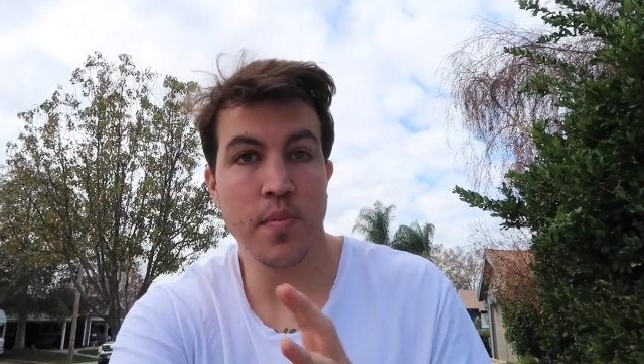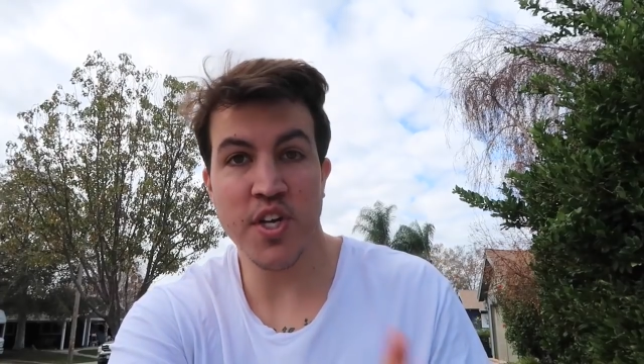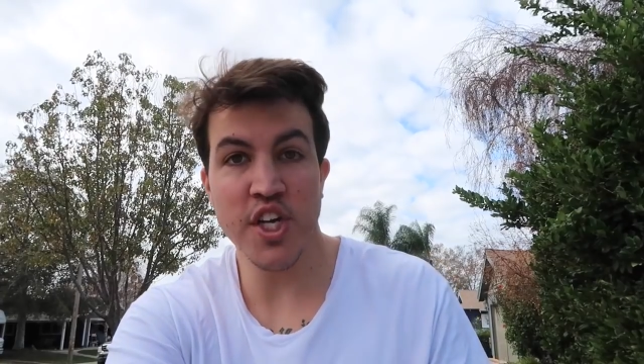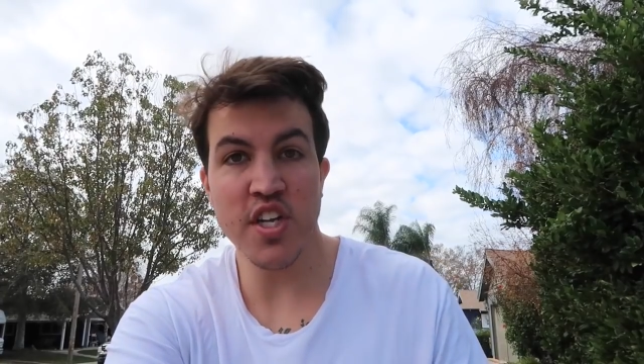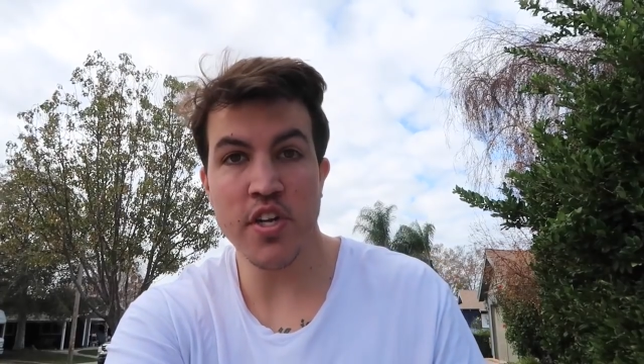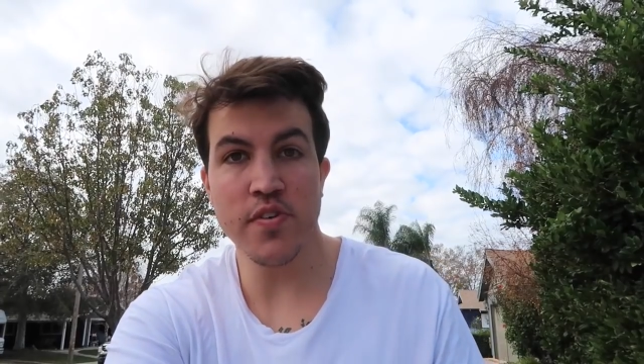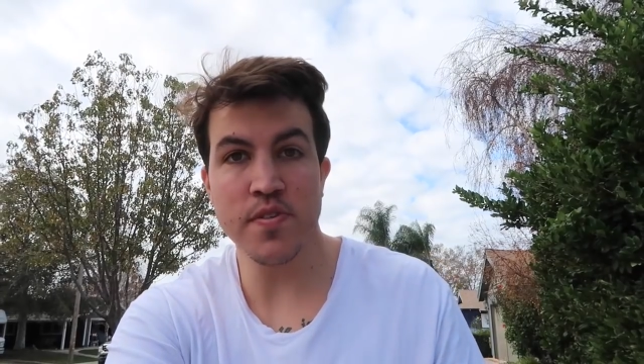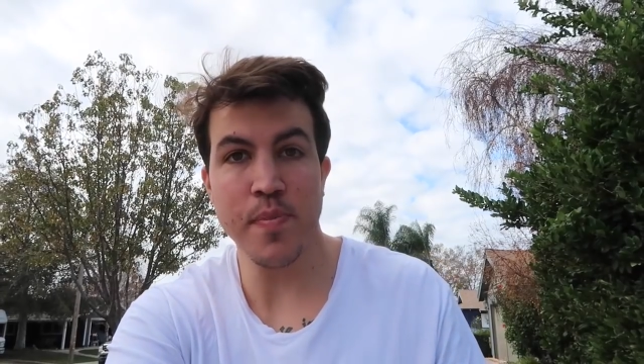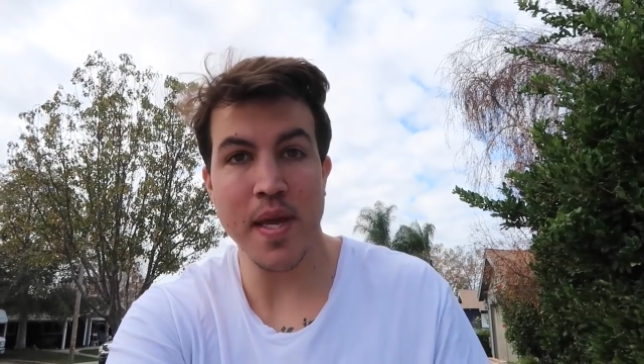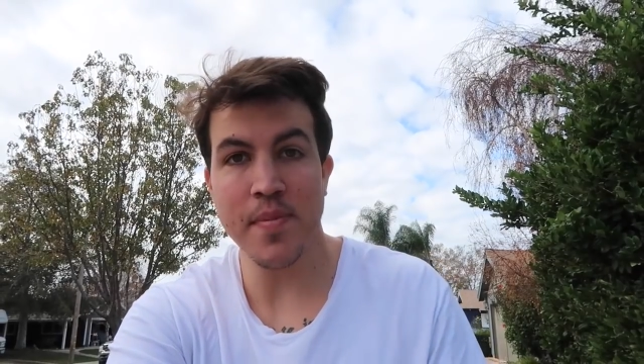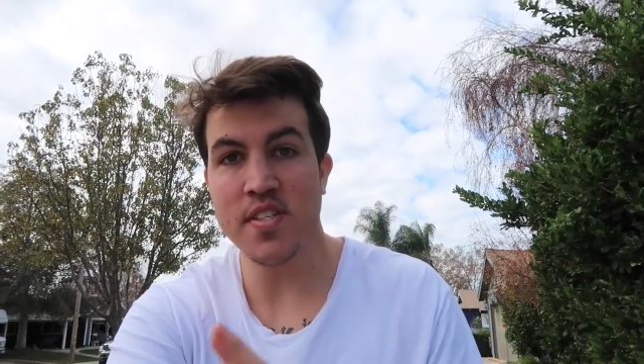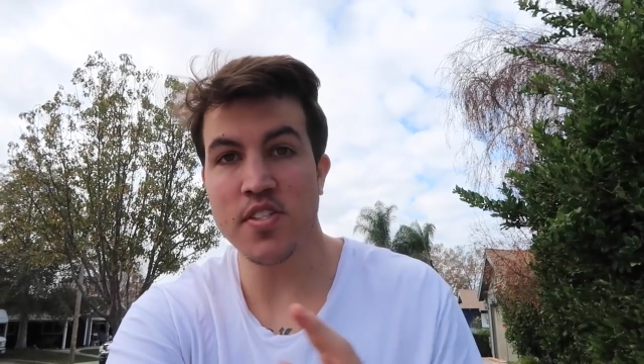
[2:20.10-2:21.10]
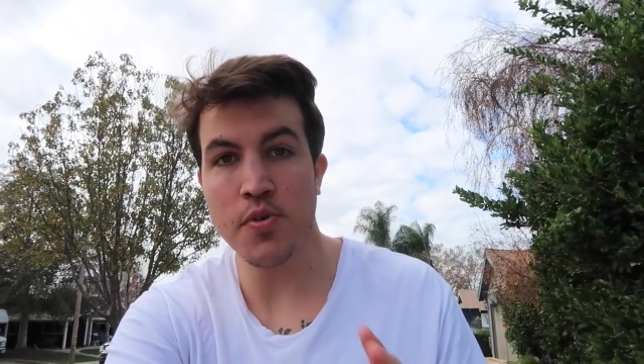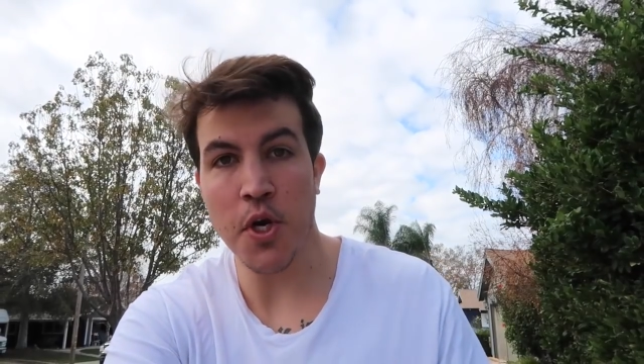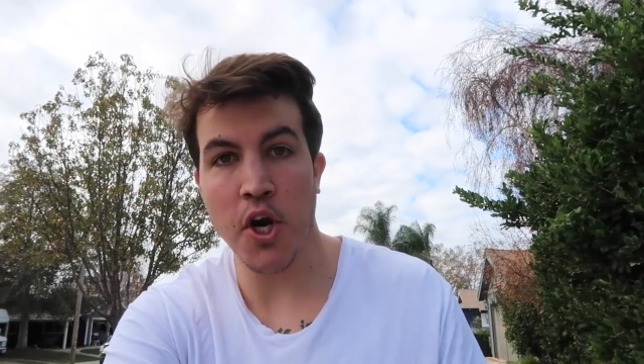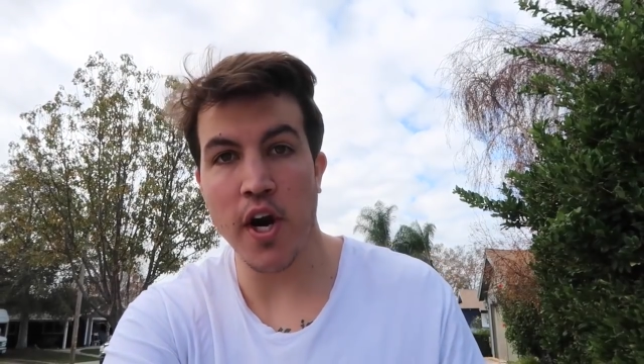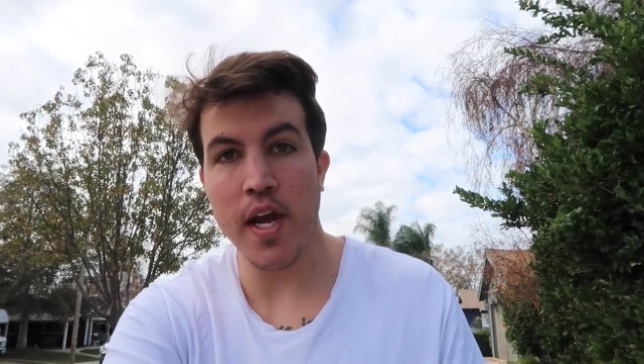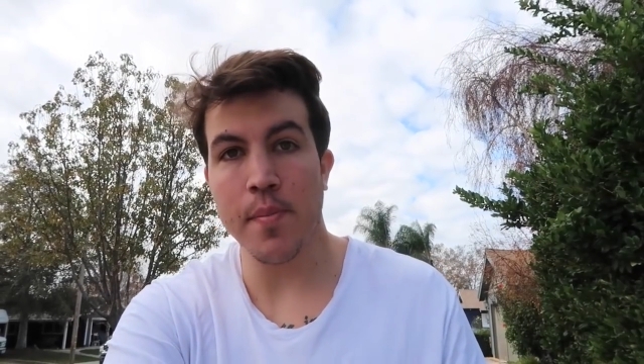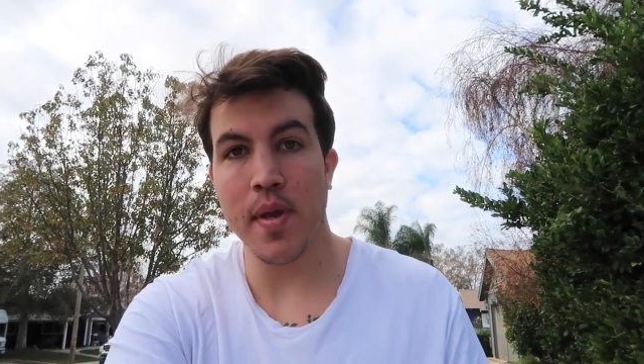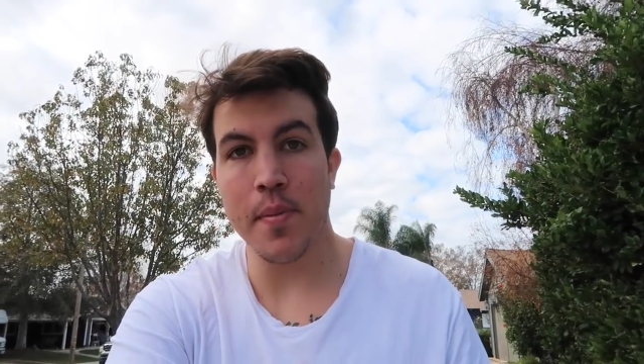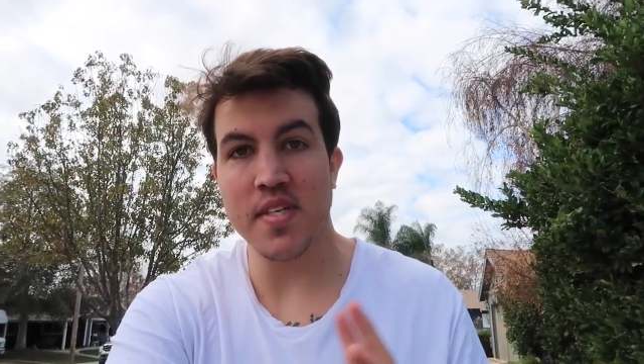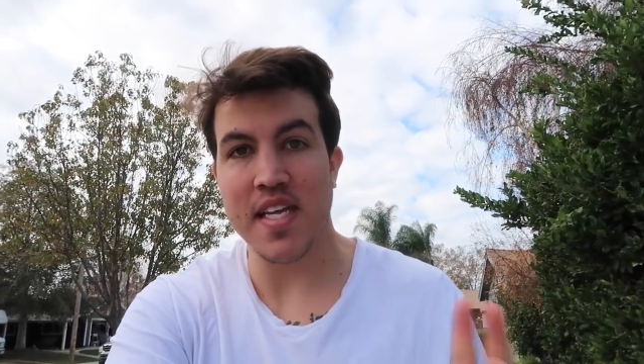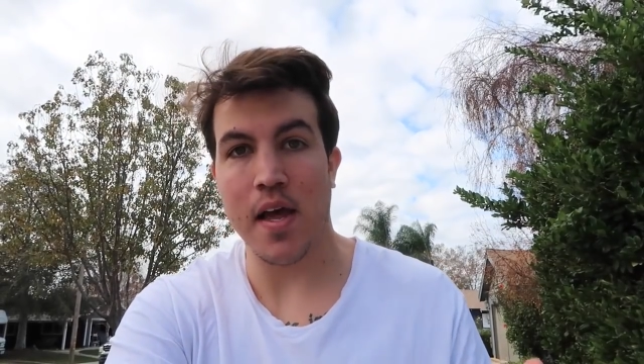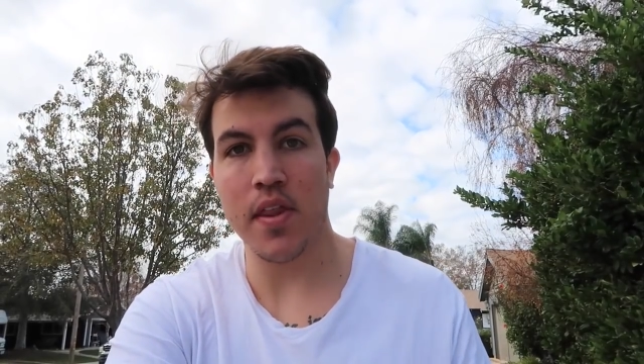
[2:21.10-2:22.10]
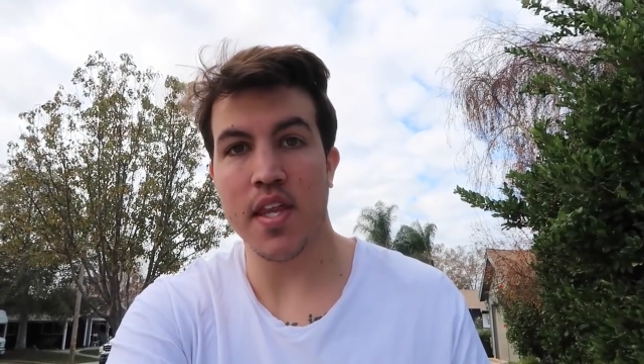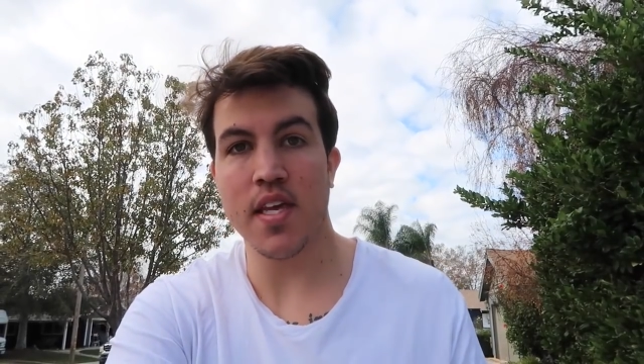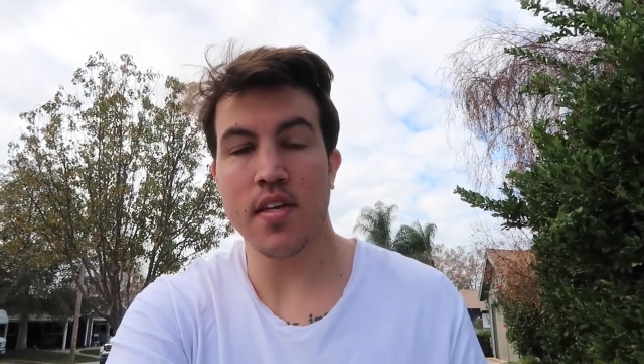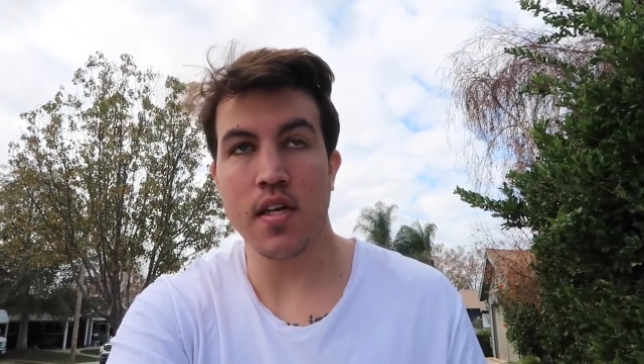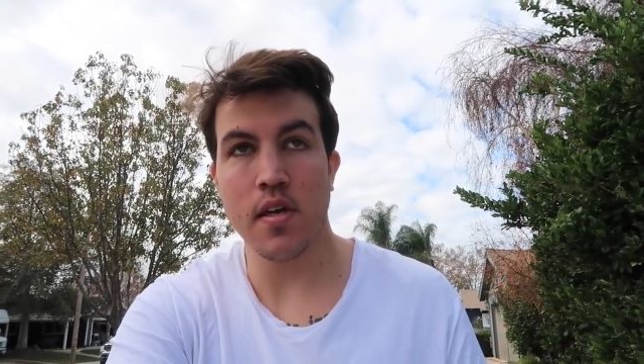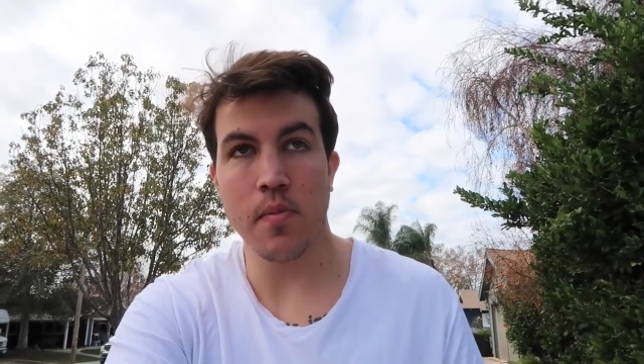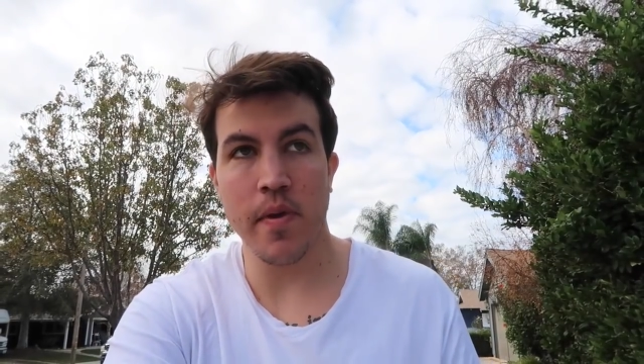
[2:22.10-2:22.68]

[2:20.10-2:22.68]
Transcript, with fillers: Good news, baby's doing great, baby's healthy.